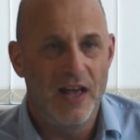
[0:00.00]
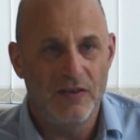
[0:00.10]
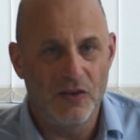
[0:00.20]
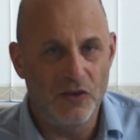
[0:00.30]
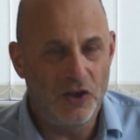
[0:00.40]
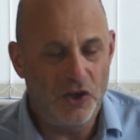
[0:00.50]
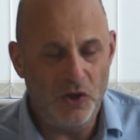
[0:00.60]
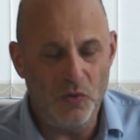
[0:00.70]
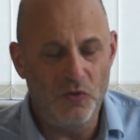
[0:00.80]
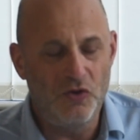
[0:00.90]
So a
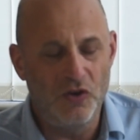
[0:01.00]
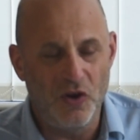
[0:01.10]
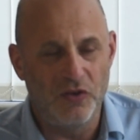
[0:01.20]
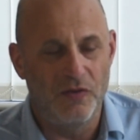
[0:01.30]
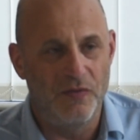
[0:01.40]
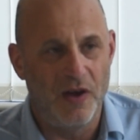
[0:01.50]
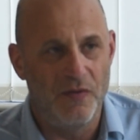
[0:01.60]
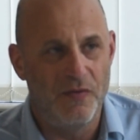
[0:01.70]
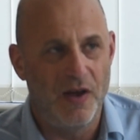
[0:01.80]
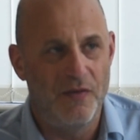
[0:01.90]
huge lot of
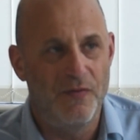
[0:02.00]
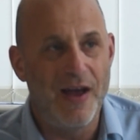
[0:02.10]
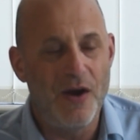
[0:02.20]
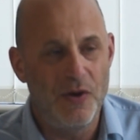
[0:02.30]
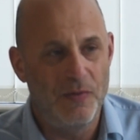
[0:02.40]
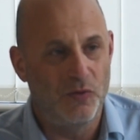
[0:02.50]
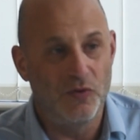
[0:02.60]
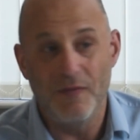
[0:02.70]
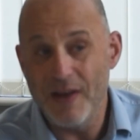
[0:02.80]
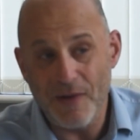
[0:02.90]
variables
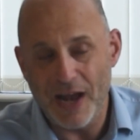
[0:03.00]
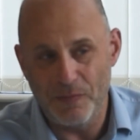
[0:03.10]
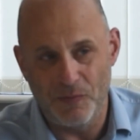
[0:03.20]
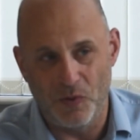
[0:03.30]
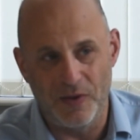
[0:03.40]
which I've never had before.